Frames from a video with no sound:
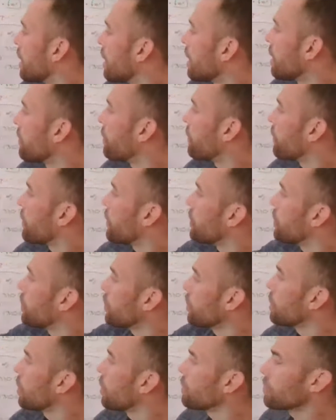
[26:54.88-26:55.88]
If
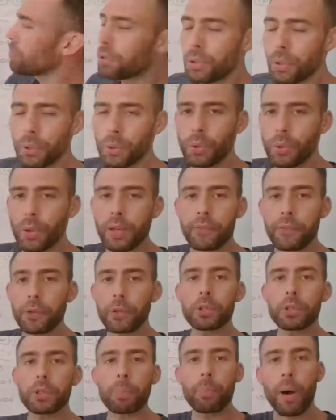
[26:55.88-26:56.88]
you
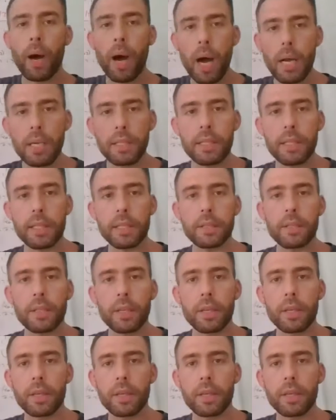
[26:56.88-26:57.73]
deposit